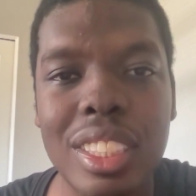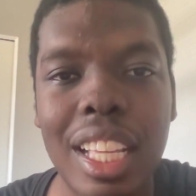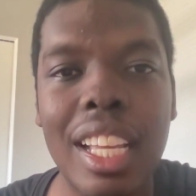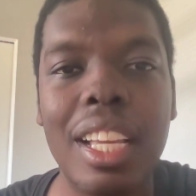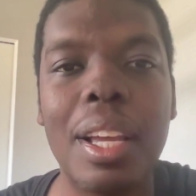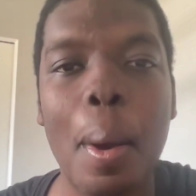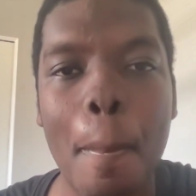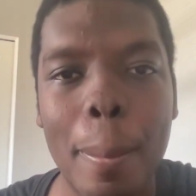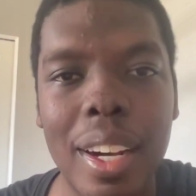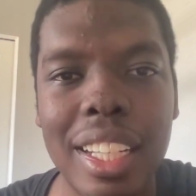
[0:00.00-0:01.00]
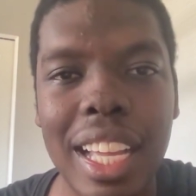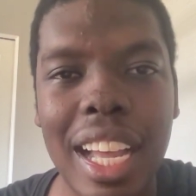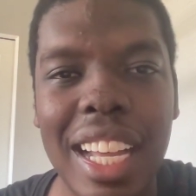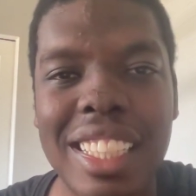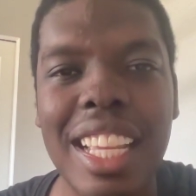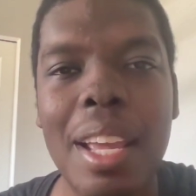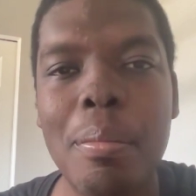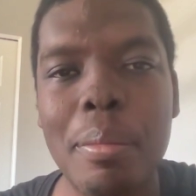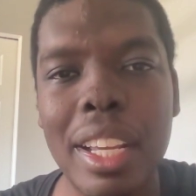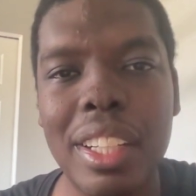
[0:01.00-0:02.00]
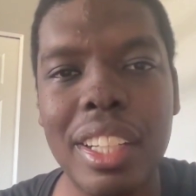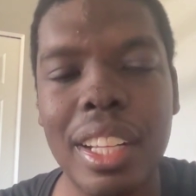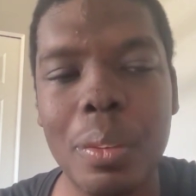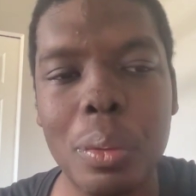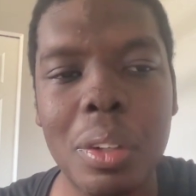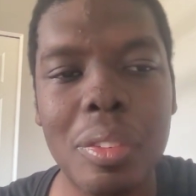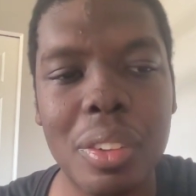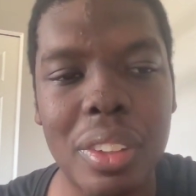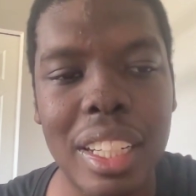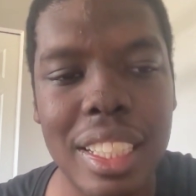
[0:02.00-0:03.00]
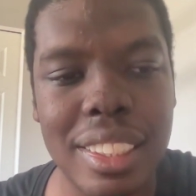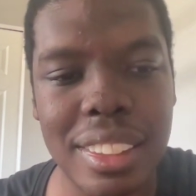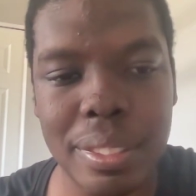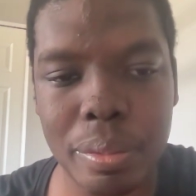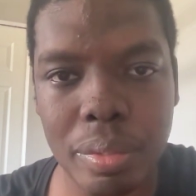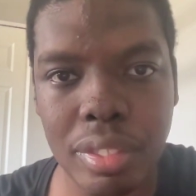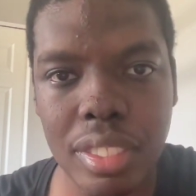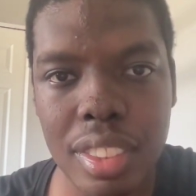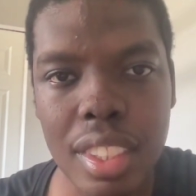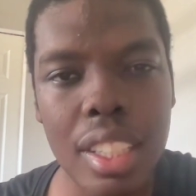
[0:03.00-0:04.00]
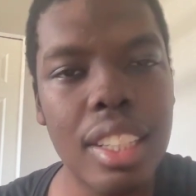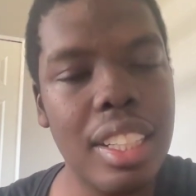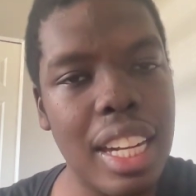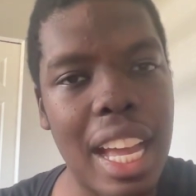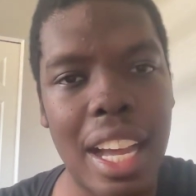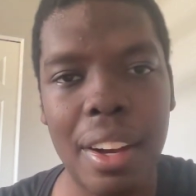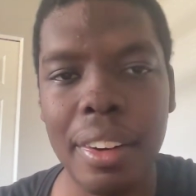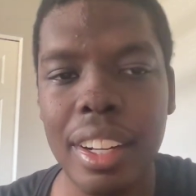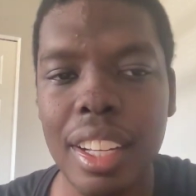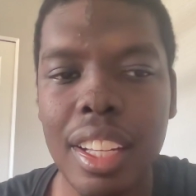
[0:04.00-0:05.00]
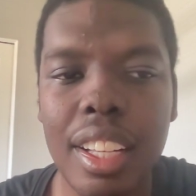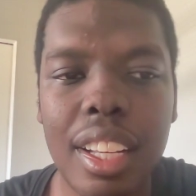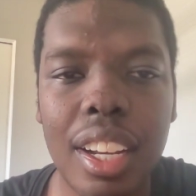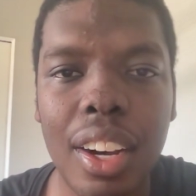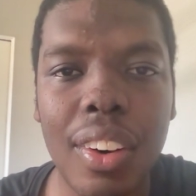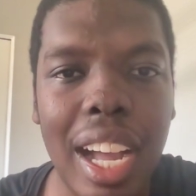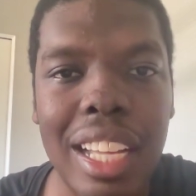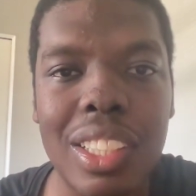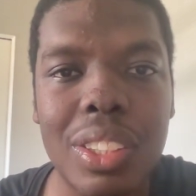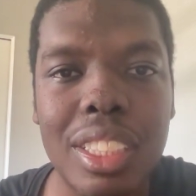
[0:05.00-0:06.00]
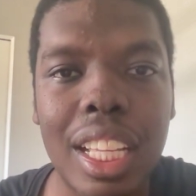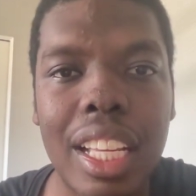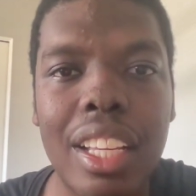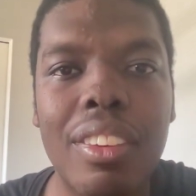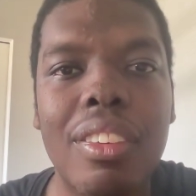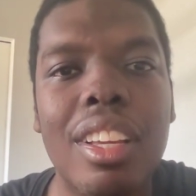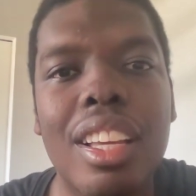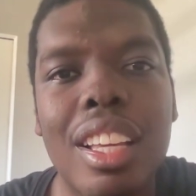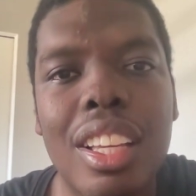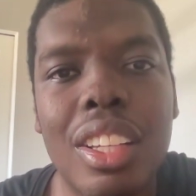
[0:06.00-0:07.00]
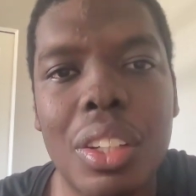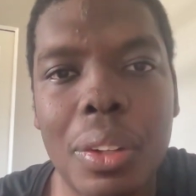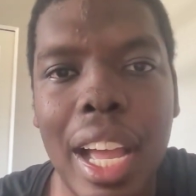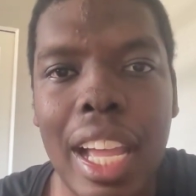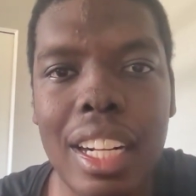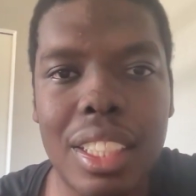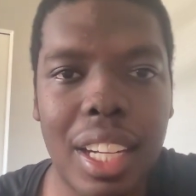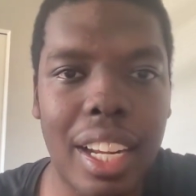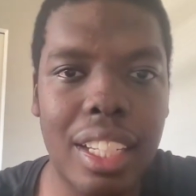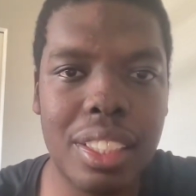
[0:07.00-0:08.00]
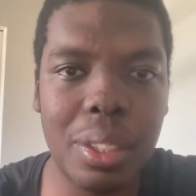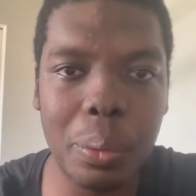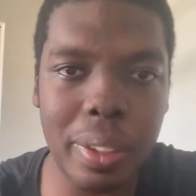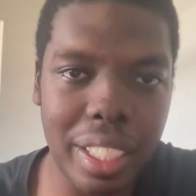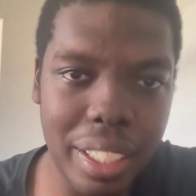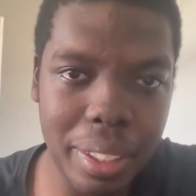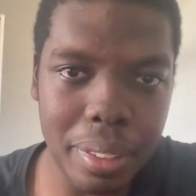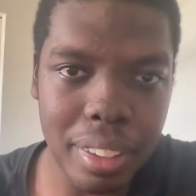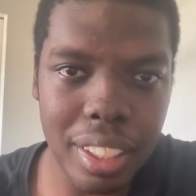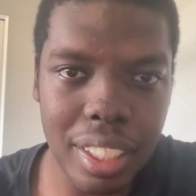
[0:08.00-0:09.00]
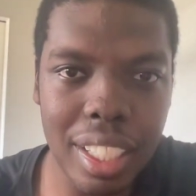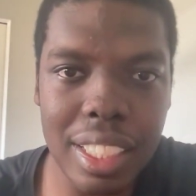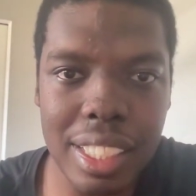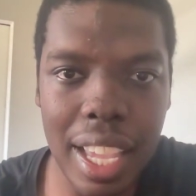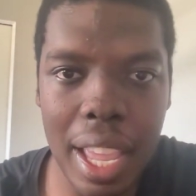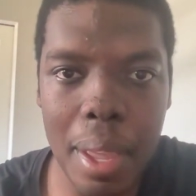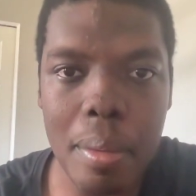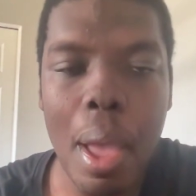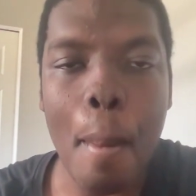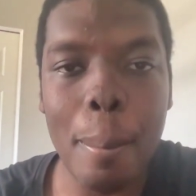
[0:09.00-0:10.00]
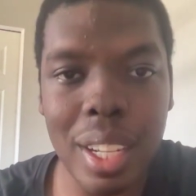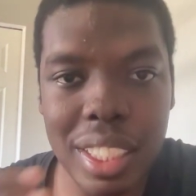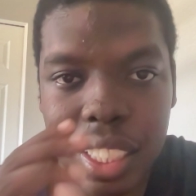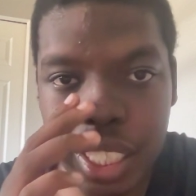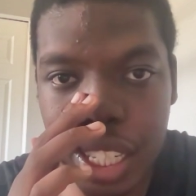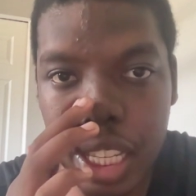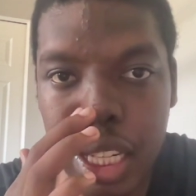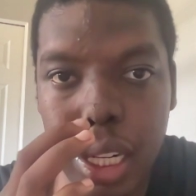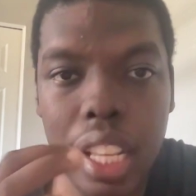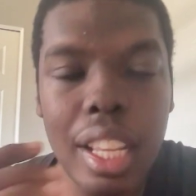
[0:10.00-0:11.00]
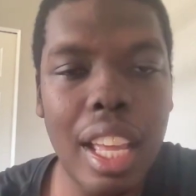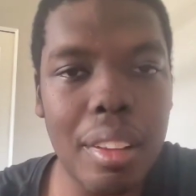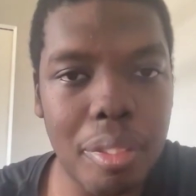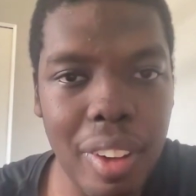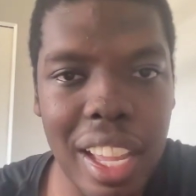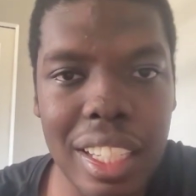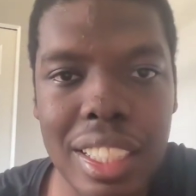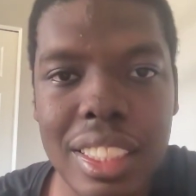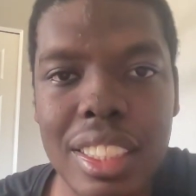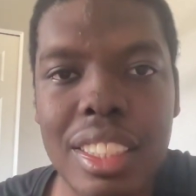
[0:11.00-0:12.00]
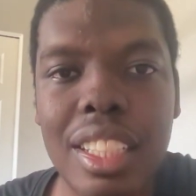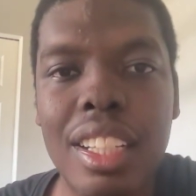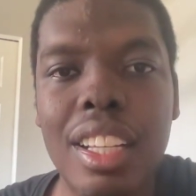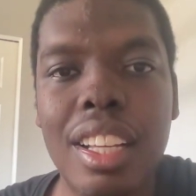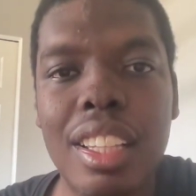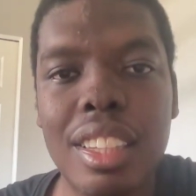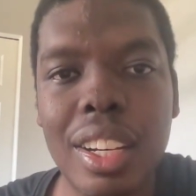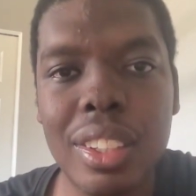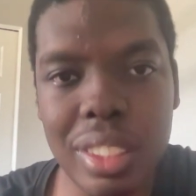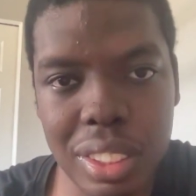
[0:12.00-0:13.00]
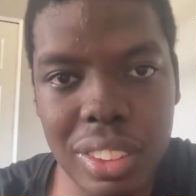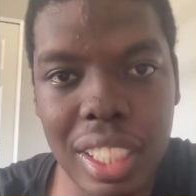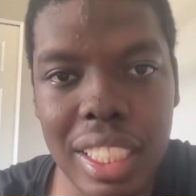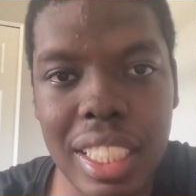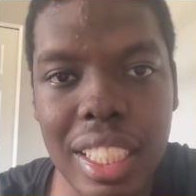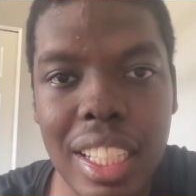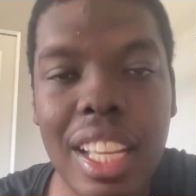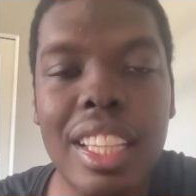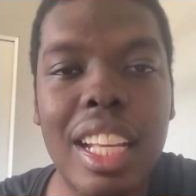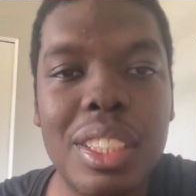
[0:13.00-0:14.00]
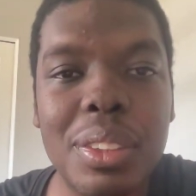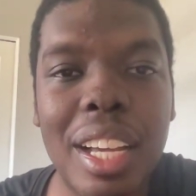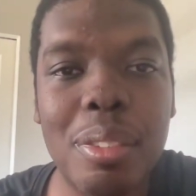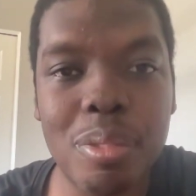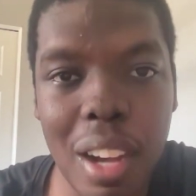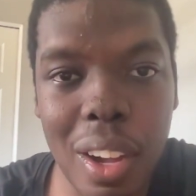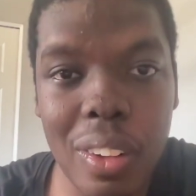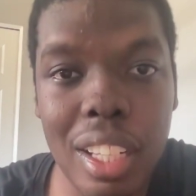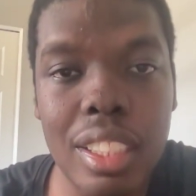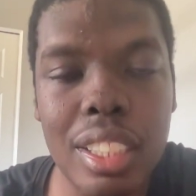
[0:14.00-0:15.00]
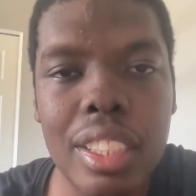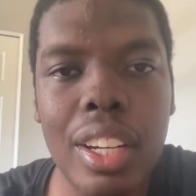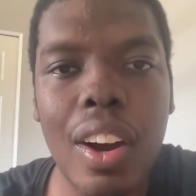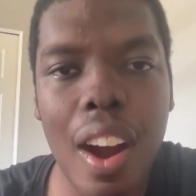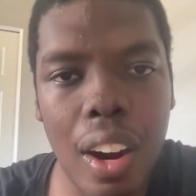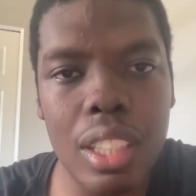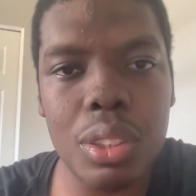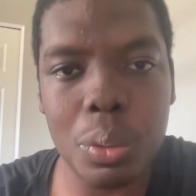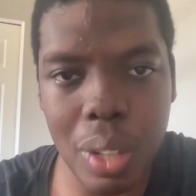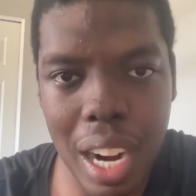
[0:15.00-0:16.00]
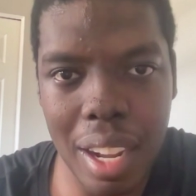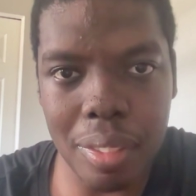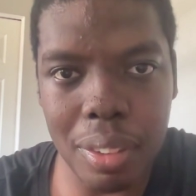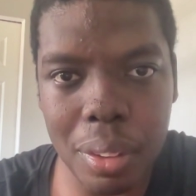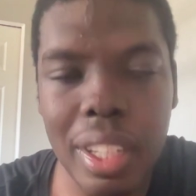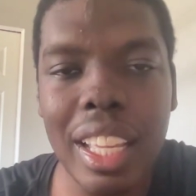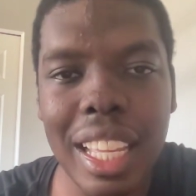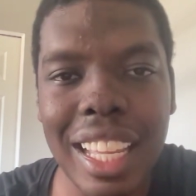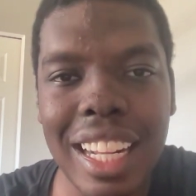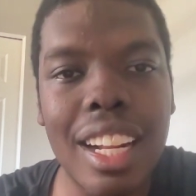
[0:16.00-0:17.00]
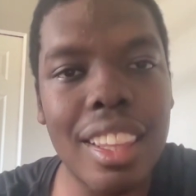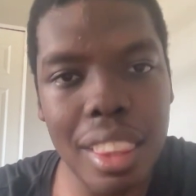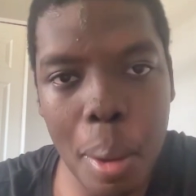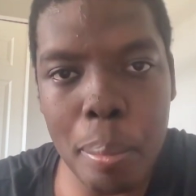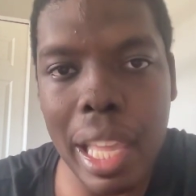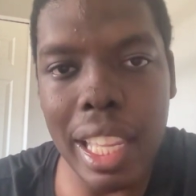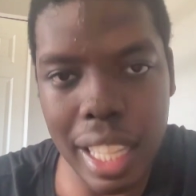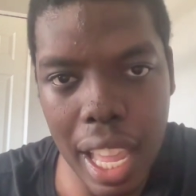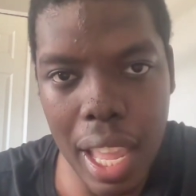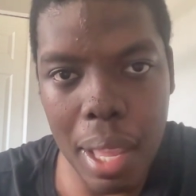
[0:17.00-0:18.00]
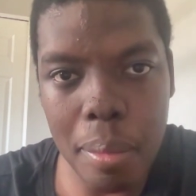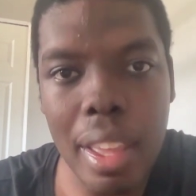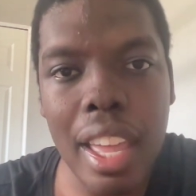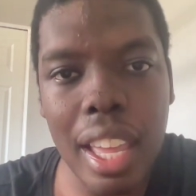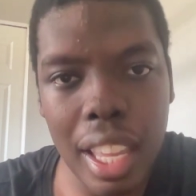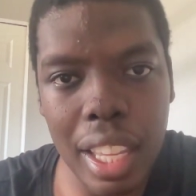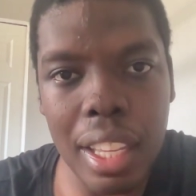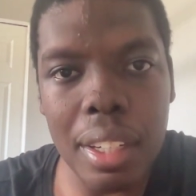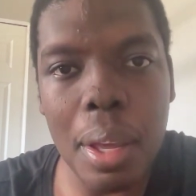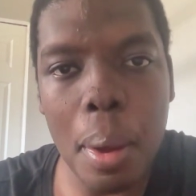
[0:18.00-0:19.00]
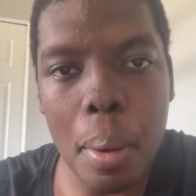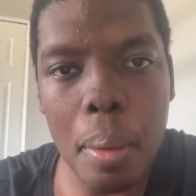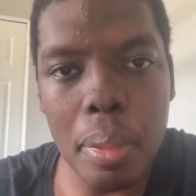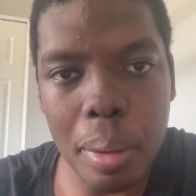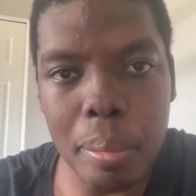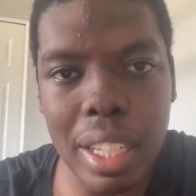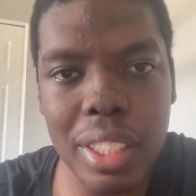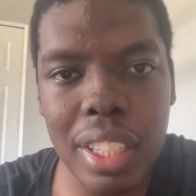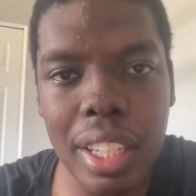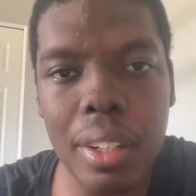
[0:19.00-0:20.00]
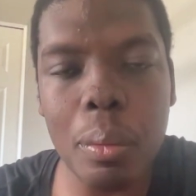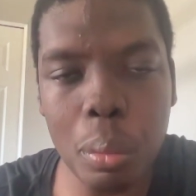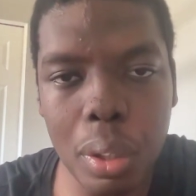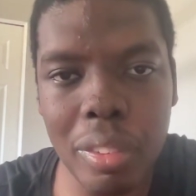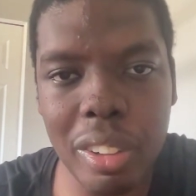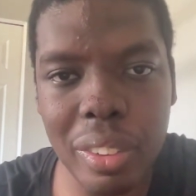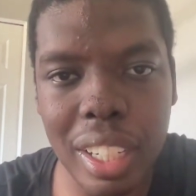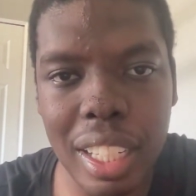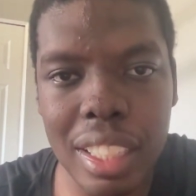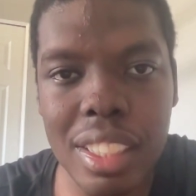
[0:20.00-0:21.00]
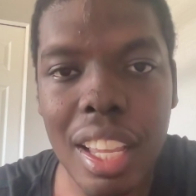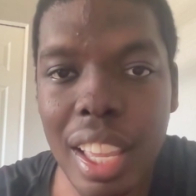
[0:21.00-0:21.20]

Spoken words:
State Buckeyes and Michigan Wolverines. Now, Ohio State, you had a chance to win this game, but you didn't. In fact, this is the third straight year that you have fallen to your arch rival in the big game, in the Michigan Wolverines.